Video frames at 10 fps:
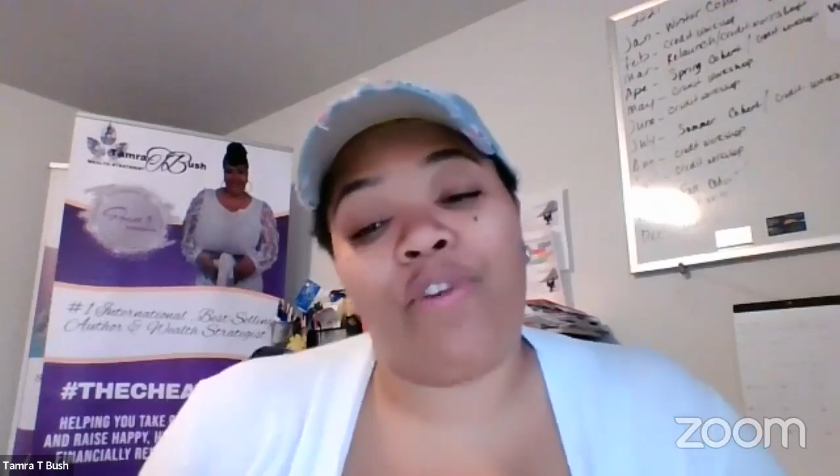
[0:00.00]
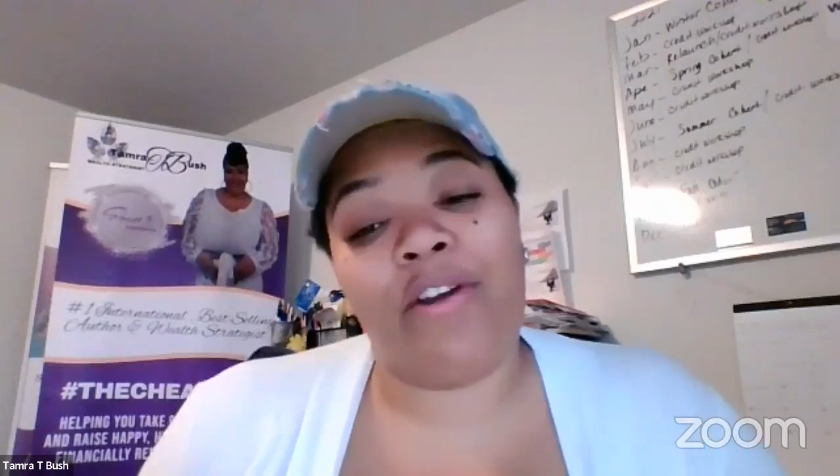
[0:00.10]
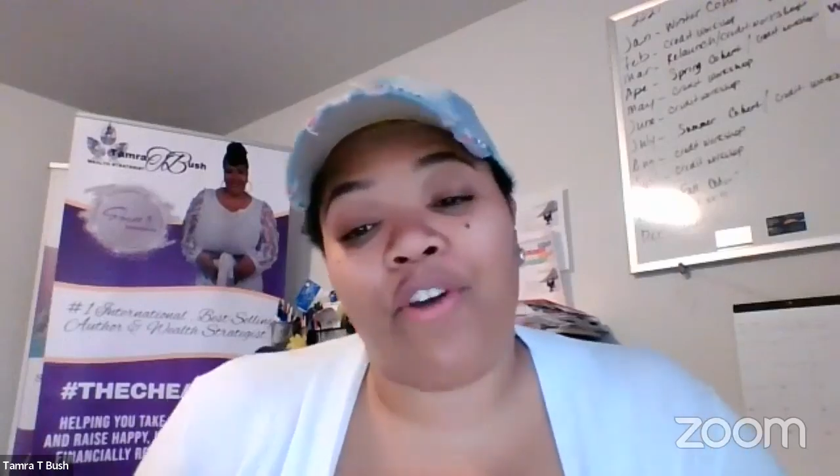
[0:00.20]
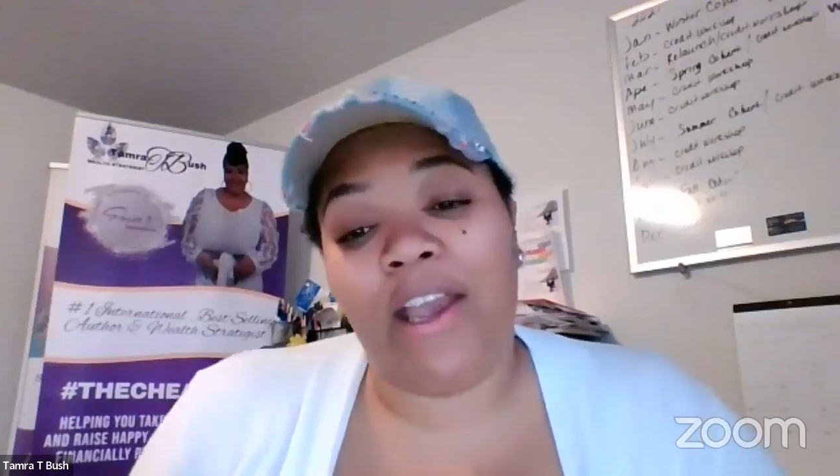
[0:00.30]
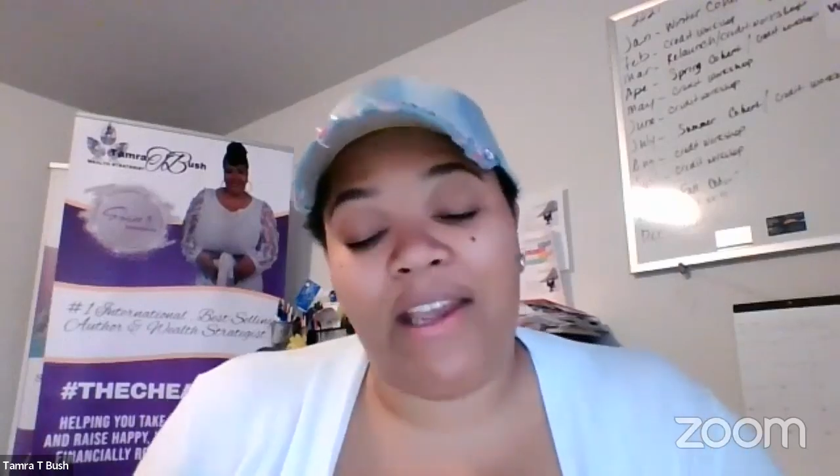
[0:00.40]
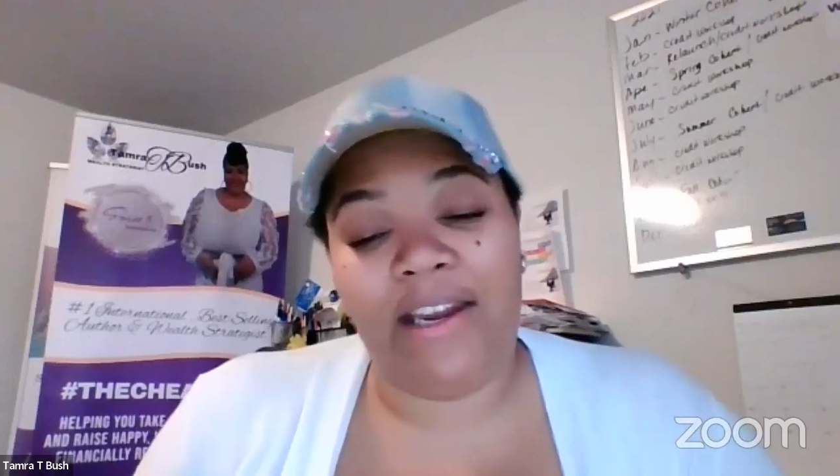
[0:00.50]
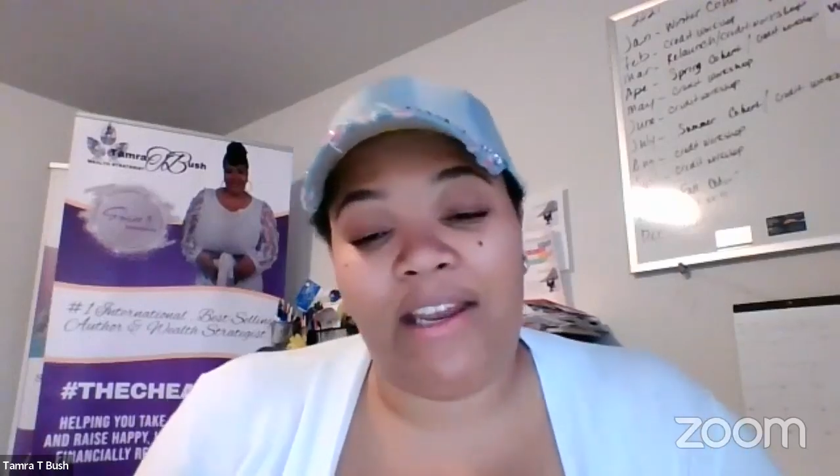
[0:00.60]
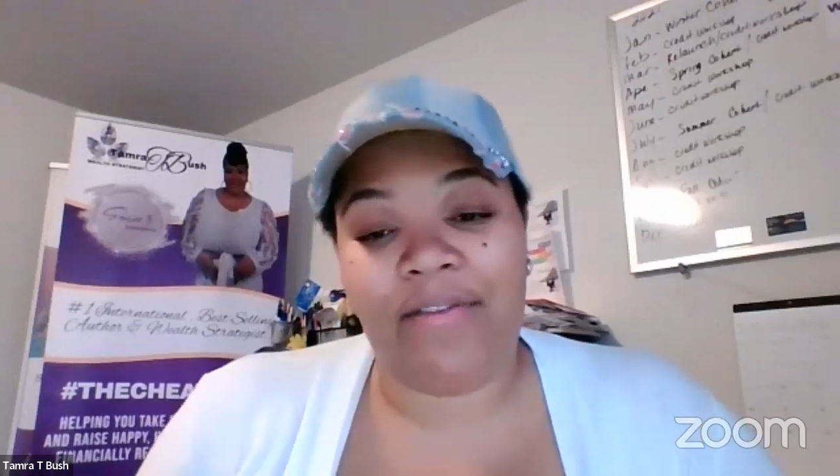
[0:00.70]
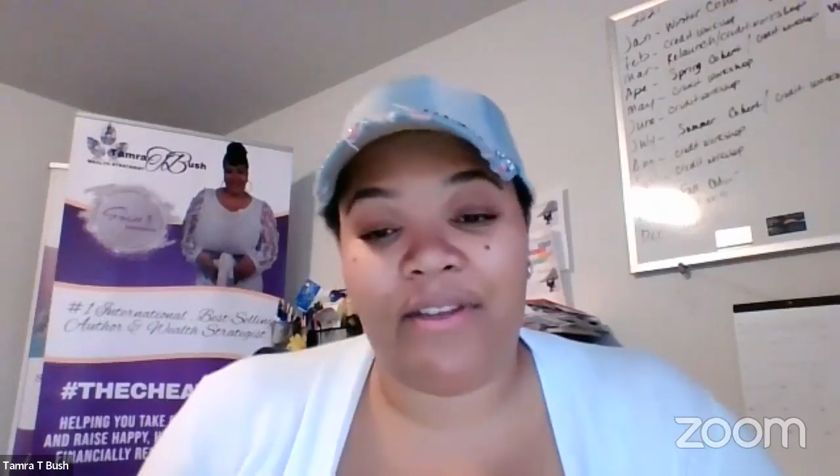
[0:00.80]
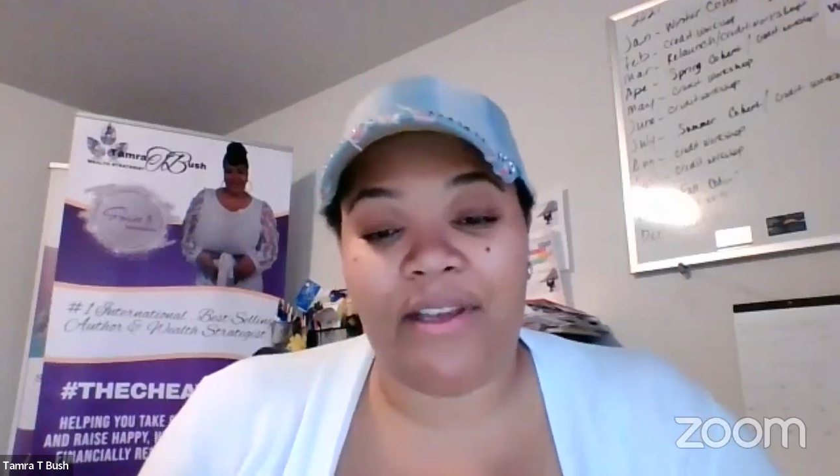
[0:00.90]
reread
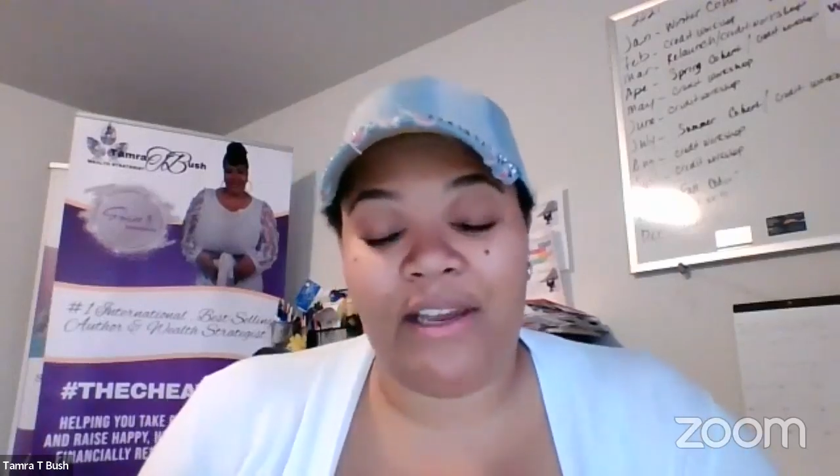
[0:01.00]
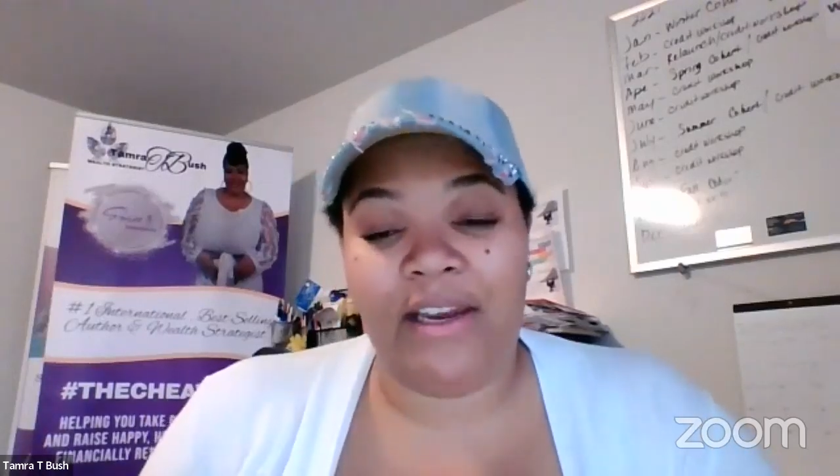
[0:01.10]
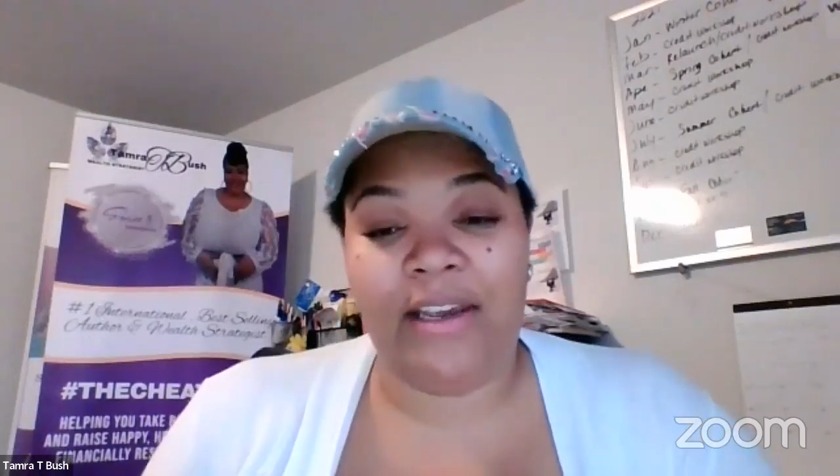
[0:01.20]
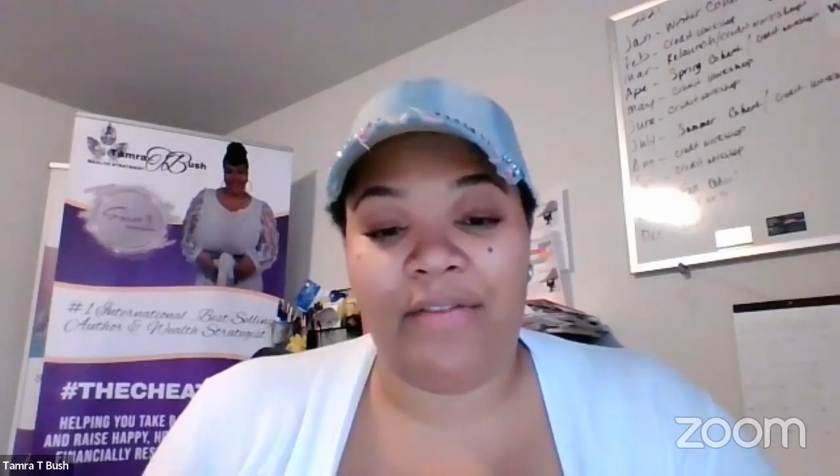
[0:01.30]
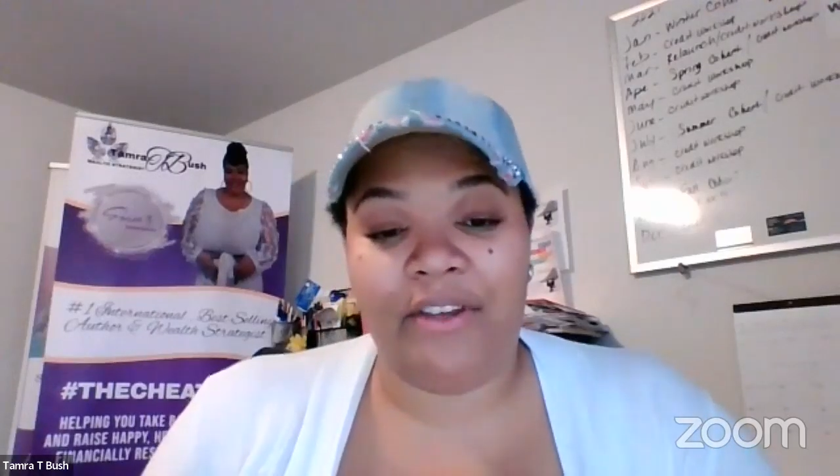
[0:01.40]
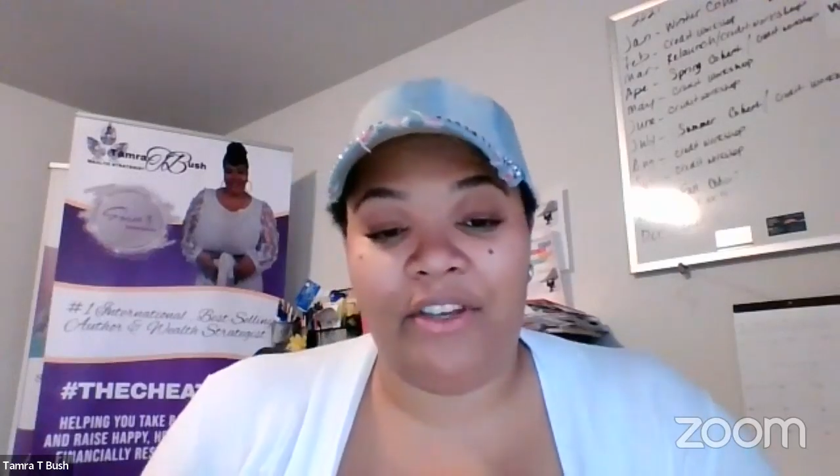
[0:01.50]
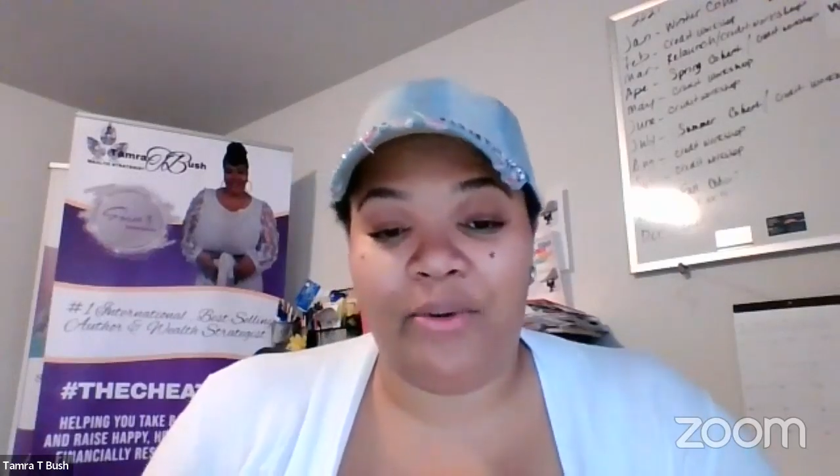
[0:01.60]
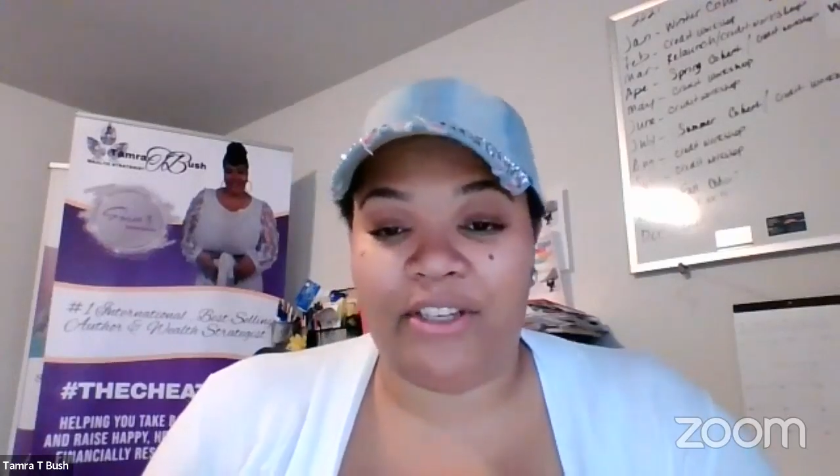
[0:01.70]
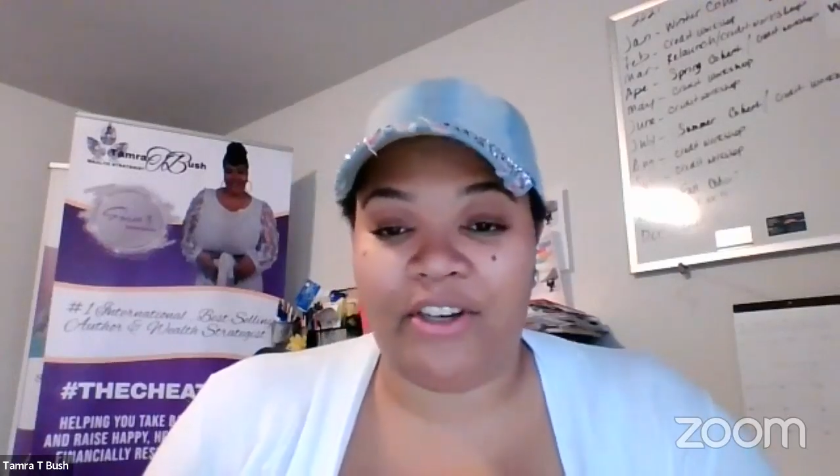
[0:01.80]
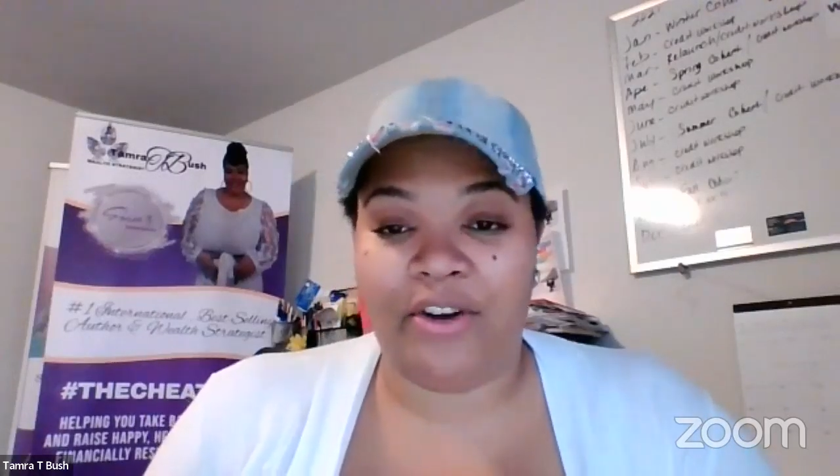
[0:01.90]
any of the U.S.